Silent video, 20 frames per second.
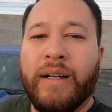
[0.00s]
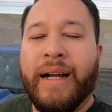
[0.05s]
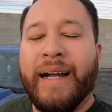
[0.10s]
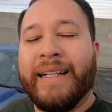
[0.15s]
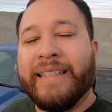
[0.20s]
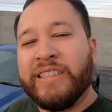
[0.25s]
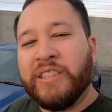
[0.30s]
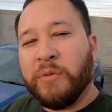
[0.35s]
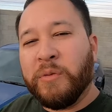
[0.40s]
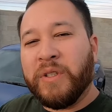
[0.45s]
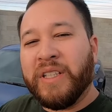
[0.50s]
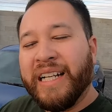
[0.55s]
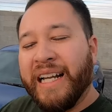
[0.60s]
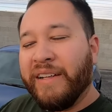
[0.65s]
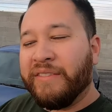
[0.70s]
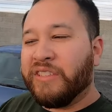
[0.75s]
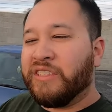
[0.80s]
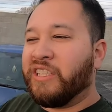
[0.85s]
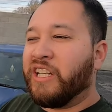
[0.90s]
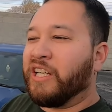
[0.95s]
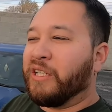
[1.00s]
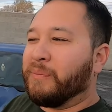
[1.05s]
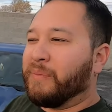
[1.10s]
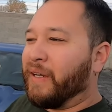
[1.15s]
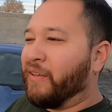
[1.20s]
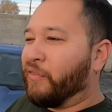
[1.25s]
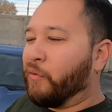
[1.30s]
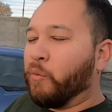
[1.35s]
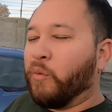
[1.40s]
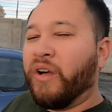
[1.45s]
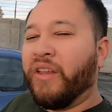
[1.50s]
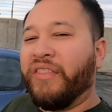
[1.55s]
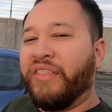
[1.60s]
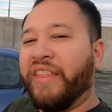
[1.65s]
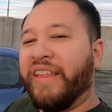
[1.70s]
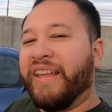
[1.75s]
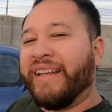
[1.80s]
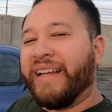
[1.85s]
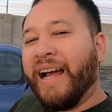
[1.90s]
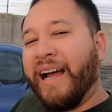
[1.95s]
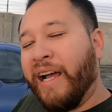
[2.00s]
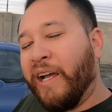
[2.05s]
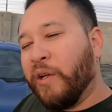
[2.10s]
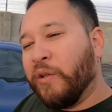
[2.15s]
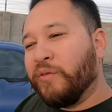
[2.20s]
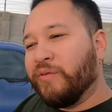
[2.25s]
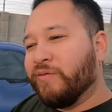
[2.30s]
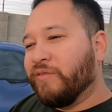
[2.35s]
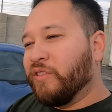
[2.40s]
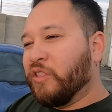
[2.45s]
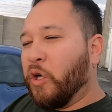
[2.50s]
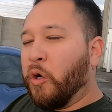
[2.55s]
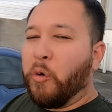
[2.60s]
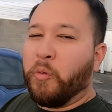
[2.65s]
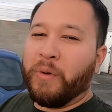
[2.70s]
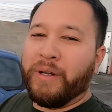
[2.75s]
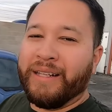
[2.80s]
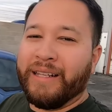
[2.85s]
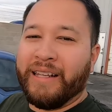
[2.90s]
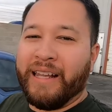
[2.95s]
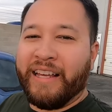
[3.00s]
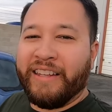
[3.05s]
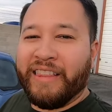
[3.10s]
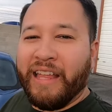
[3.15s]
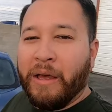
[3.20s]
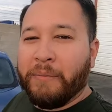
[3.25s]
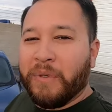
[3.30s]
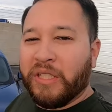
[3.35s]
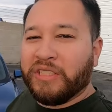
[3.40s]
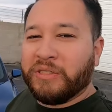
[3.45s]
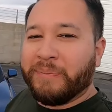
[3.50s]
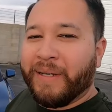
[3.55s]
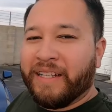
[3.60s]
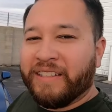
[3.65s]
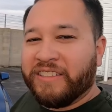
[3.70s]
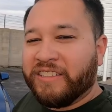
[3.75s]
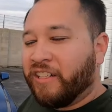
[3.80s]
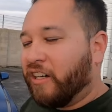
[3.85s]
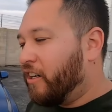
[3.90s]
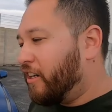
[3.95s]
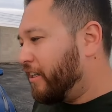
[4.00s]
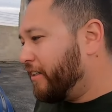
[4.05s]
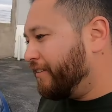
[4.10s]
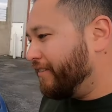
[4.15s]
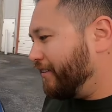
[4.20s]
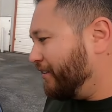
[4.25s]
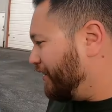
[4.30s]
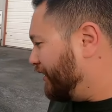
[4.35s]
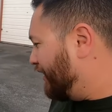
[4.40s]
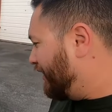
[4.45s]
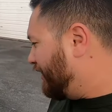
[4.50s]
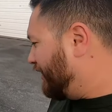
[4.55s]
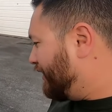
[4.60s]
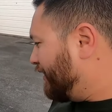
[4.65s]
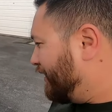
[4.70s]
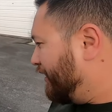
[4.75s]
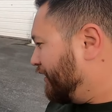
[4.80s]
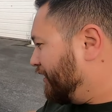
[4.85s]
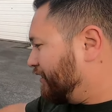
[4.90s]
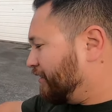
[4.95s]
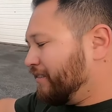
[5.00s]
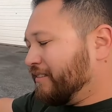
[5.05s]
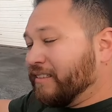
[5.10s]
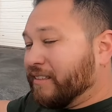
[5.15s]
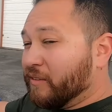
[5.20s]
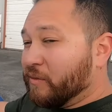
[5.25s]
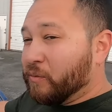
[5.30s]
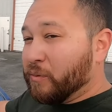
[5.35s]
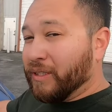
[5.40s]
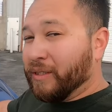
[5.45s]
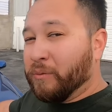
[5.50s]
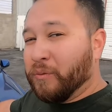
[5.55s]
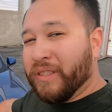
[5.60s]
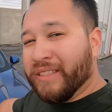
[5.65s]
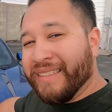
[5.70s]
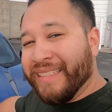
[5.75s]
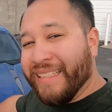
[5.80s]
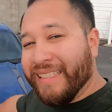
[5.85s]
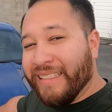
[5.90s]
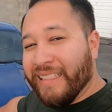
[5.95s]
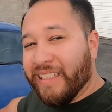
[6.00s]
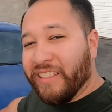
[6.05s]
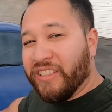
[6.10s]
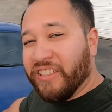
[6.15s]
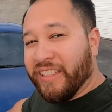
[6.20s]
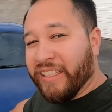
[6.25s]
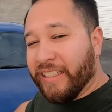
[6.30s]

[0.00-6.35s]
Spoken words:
All right, so we're gonna have to talk about the one thing I don't really like that much about her car is what's hidden under